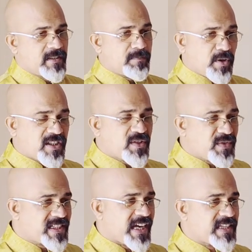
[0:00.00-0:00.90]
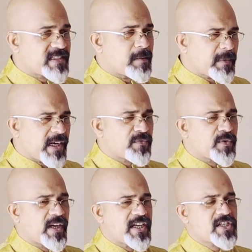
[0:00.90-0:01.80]
The project which has some kind
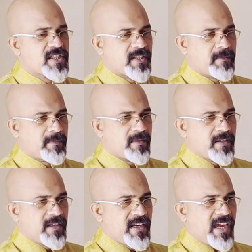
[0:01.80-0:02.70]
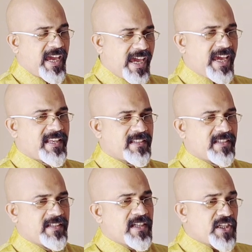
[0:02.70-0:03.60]
of relationship,
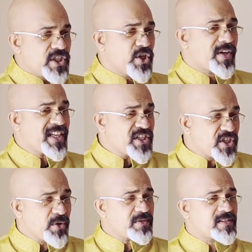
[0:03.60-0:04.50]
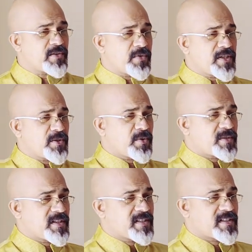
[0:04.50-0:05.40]
and you can use the
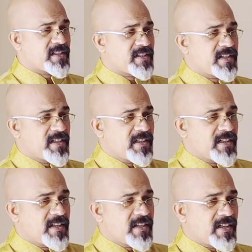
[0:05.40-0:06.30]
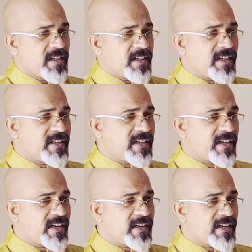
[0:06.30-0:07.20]
resources in
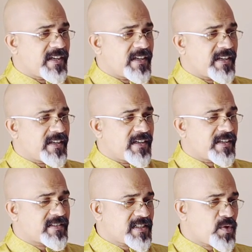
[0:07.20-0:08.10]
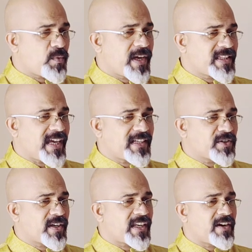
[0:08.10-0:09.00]
such a way
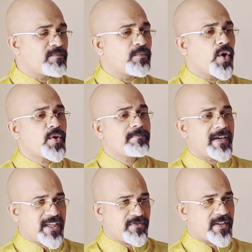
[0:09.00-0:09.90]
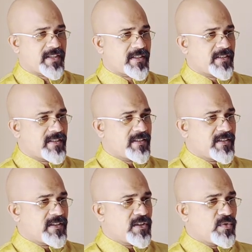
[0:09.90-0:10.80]
that you can have more benefit,
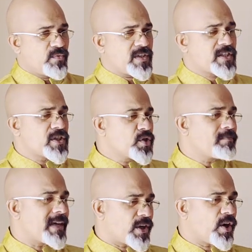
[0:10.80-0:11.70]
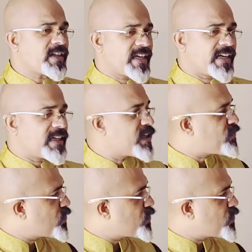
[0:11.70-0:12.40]
which you may not get